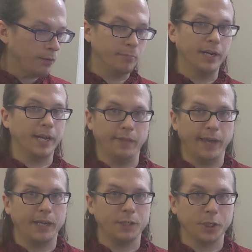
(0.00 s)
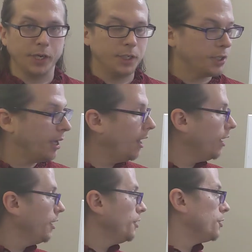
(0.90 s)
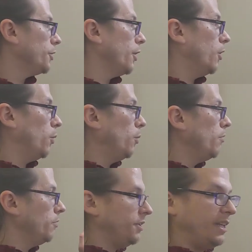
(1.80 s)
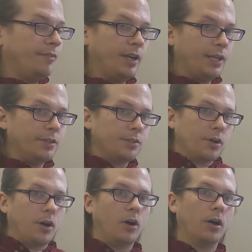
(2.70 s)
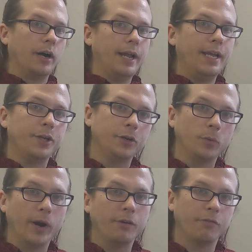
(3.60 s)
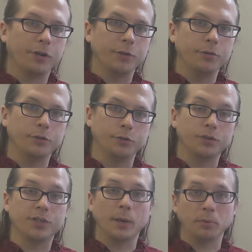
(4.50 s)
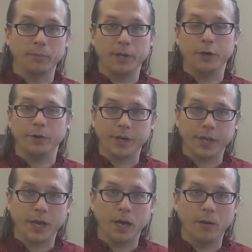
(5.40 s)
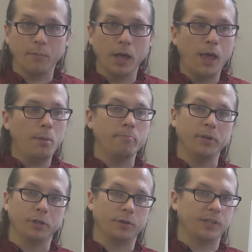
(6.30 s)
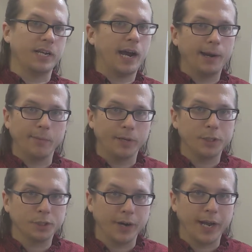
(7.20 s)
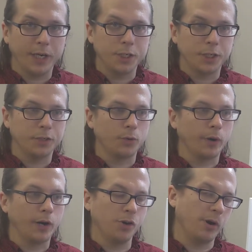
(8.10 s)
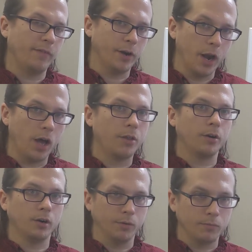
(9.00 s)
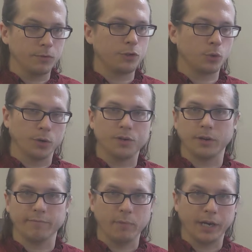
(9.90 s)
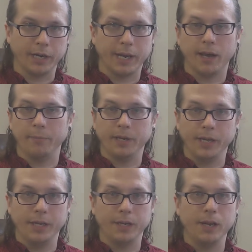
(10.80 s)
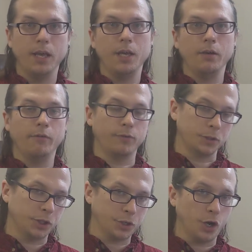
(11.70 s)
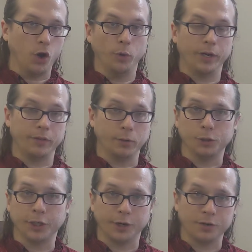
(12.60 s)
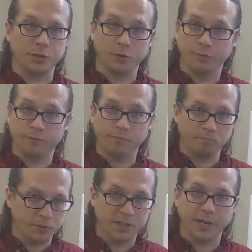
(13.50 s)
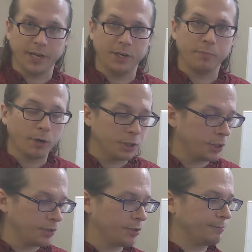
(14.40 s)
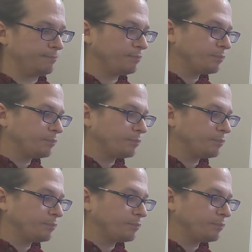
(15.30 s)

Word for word: But again, that can change. So, dividends are a good way for you to supplement your income, build a retirement strategy to where you have another source of money coming in for just owning those shares that you've decided to purchase.